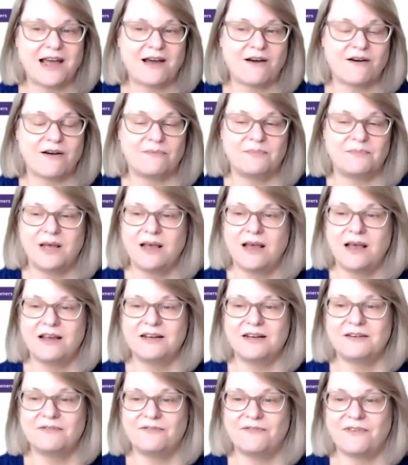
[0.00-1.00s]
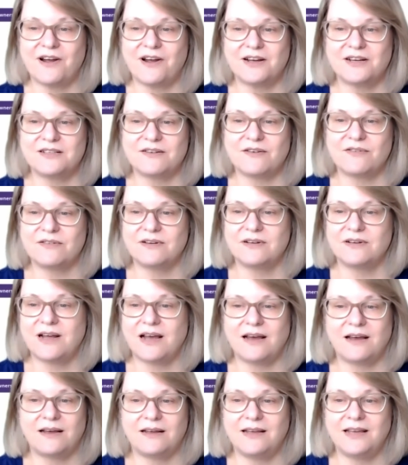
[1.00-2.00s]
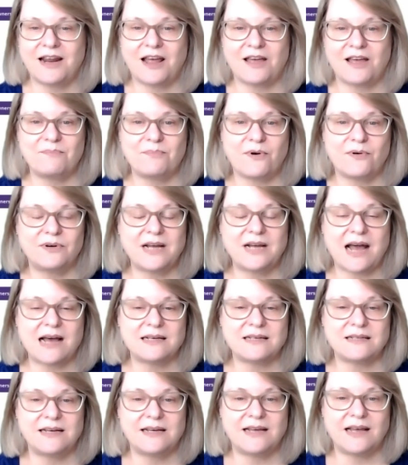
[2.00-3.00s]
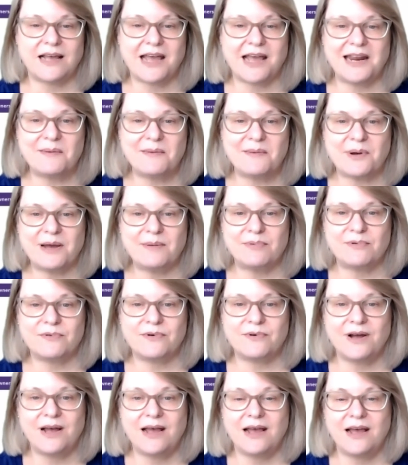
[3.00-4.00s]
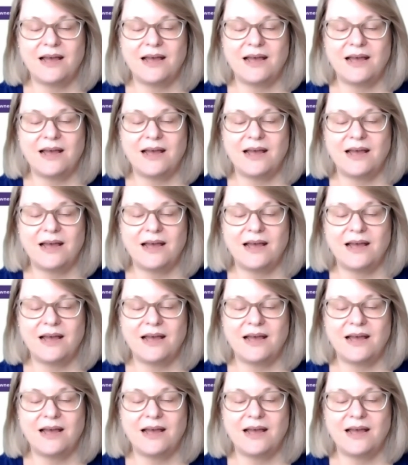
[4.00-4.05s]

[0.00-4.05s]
Now I'm focused on you know, podcasting and getting people